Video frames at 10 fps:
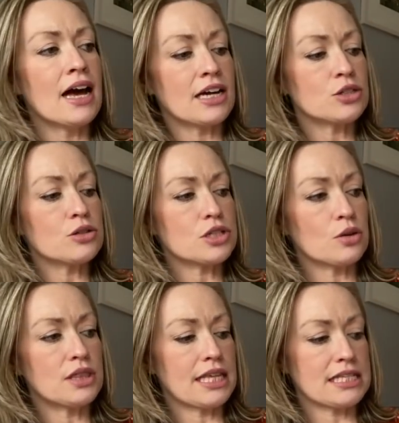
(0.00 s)
And
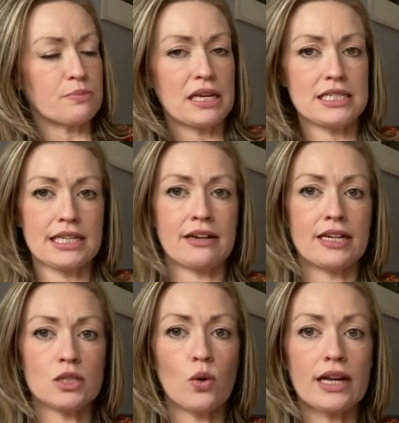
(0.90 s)
also this piece here
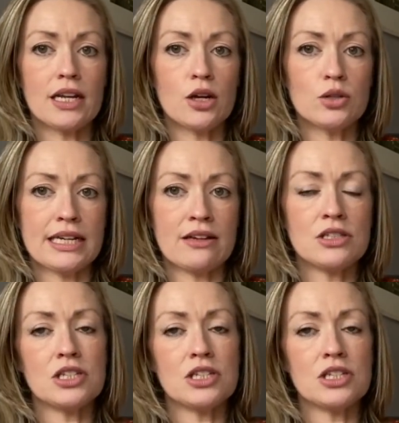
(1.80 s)
is quite low down,